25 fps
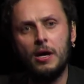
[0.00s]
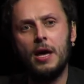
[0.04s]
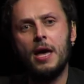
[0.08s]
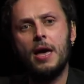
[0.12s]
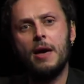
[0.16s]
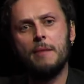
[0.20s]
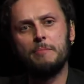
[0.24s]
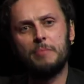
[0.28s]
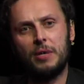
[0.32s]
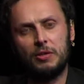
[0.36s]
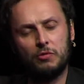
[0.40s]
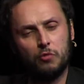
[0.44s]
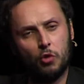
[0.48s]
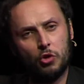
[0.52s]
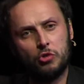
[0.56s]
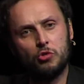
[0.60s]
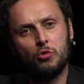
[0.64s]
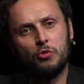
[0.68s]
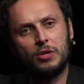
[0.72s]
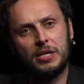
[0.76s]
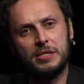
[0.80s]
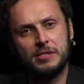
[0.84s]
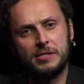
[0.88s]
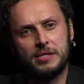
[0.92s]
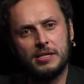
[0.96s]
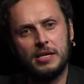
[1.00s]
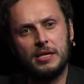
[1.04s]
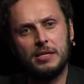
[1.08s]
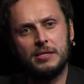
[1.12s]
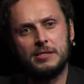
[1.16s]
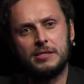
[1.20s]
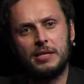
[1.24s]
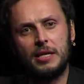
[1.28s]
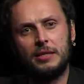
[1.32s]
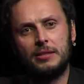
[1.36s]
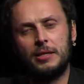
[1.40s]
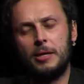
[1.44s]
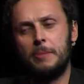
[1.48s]
Mm -hmm. But what you can see
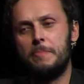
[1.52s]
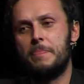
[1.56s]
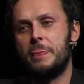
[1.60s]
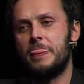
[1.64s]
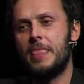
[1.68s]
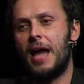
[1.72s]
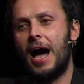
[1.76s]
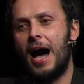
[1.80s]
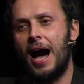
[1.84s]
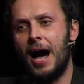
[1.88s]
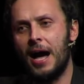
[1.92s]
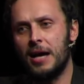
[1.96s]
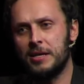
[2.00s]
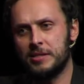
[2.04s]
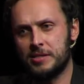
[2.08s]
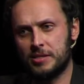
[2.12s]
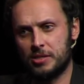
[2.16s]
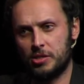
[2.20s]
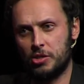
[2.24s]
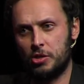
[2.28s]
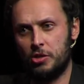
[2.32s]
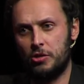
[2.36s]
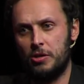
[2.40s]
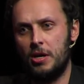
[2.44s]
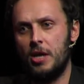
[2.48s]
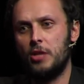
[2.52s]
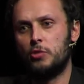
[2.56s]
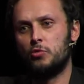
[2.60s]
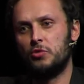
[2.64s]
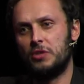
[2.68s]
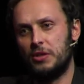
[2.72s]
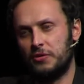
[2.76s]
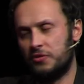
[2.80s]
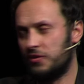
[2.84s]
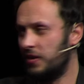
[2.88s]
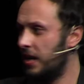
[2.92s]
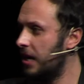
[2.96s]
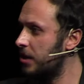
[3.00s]
is that the answer to
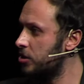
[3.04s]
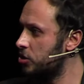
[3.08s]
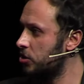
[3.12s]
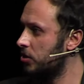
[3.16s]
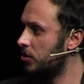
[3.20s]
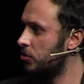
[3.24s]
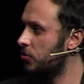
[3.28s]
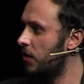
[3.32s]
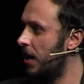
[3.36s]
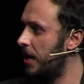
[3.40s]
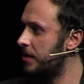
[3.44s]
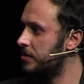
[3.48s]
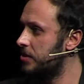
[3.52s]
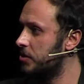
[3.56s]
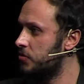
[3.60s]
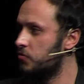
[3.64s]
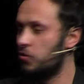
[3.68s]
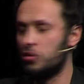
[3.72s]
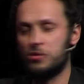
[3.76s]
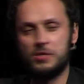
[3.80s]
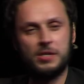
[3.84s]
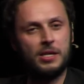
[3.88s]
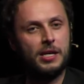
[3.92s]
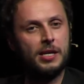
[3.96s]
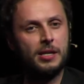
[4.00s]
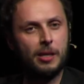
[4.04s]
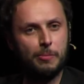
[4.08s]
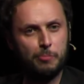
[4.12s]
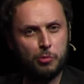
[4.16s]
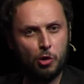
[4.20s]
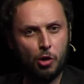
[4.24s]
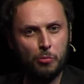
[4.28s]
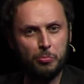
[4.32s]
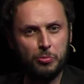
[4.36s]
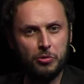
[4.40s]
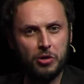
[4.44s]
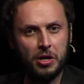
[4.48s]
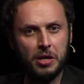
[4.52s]
the financial crisis was
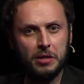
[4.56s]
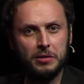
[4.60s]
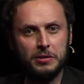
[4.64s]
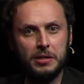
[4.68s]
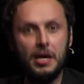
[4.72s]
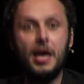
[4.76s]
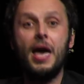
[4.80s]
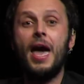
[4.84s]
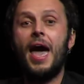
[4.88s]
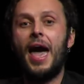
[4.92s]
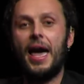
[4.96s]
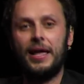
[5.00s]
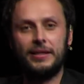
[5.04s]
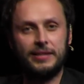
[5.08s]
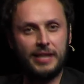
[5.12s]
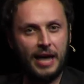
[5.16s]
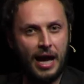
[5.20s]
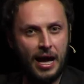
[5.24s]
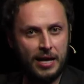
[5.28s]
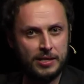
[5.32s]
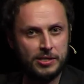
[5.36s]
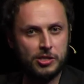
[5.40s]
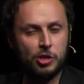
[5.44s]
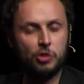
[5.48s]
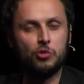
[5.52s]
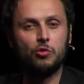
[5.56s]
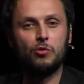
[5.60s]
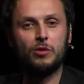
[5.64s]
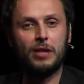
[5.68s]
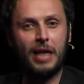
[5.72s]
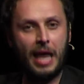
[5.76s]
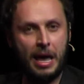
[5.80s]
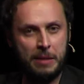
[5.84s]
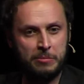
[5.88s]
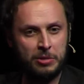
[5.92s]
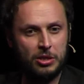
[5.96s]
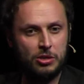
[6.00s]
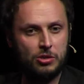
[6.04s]
inappropriate, and the answer to
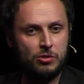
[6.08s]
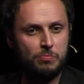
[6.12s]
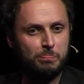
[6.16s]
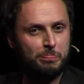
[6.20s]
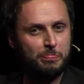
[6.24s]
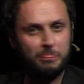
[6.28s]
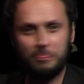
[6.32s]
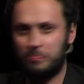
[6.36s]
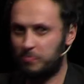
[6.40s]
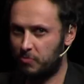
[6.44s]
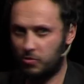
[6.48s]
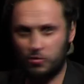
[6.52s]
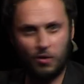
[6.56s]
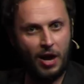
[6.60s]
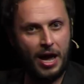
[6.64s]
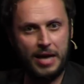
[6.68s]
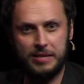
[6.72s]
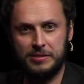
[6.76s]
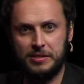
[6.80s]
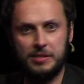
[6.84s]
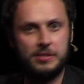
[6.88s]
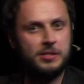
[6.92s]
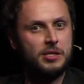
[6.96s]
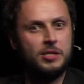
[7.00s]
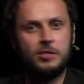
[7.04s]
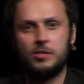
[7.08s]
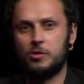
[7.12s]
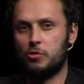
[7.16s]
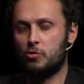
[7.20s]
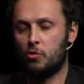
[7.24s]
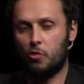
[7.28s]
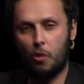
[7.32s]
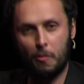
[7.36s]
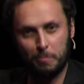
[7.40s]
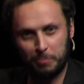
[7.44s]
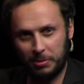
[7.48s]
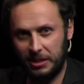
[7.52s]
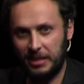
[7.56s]
climate crisis is
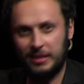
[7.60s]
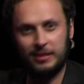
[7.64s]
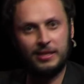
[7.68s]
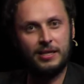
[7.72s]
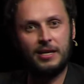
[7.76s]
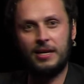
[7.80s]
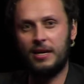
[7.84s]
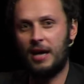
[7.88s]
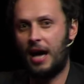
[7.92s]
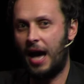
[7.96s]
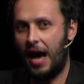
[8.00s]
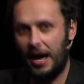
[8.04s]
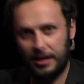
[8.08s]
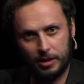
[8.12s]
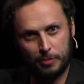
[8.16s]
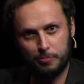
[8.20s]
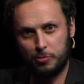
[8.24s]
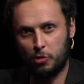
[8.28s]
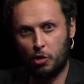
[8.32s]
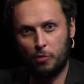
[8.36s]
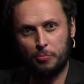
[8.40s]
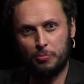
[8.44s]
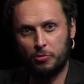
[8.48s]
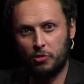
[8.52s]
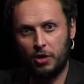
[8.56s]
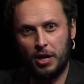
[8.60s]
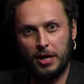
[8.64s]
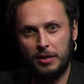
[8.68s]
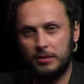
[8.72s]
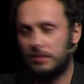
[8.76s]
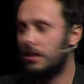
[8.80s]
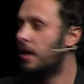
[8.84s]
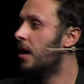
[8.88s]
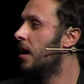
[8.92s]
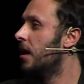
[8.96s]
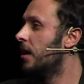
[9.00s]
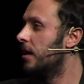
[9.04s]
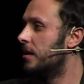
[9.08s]
completely
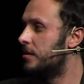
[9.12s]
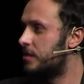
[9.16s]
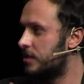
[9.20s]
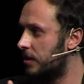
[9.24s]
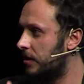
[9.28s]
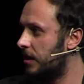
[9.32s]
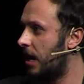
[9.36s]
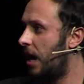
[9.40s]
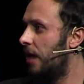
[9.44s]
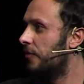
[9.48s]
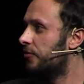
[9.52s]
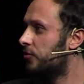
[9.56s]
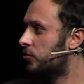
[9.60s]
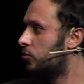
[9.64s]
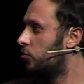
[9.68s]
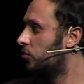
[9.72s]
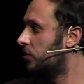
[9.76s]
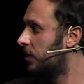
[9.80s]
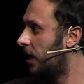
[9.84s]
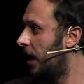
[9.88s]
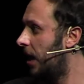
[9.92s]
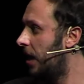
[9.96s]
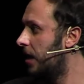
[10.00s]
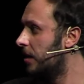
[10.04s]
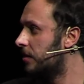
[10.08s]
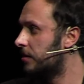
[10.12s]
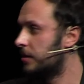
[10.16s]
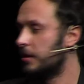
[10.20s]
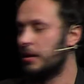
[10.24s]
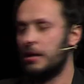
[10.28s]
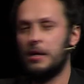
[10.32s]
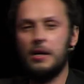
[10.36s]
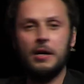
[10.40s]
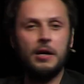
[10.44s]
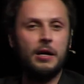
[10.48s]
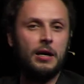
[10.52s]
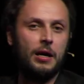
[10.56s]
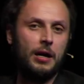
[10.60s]
inappropriate. It's enough to take
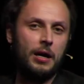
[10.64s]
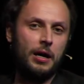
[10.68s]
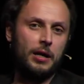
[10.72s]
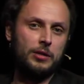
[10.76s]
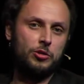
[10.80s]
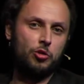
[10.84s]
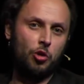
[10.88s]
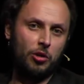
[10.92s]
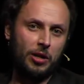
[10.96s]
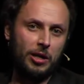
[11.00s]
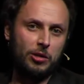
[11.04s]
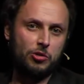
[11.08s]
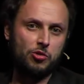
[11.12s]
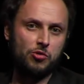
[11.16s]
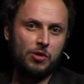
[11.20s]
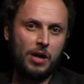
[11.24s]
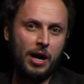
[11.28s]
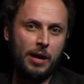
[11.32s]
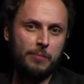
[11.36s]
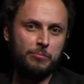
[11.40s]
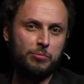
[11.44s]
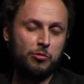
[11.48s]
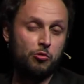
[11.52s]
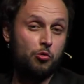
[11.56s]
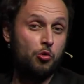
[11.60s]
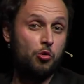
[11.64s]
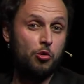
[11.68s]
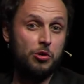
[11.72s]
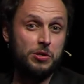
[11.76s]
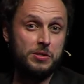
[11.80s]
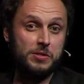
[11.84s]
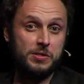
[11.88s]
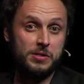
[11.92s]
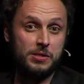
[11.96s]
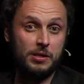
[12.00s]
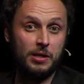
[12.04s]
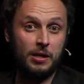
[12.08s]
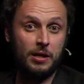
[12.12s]
uh, Donald Trump, who
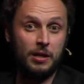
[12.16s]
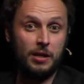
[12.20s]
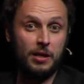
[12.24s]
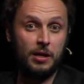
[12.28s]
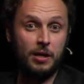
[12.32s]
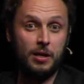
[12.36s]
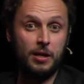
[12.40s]
is uh, uh,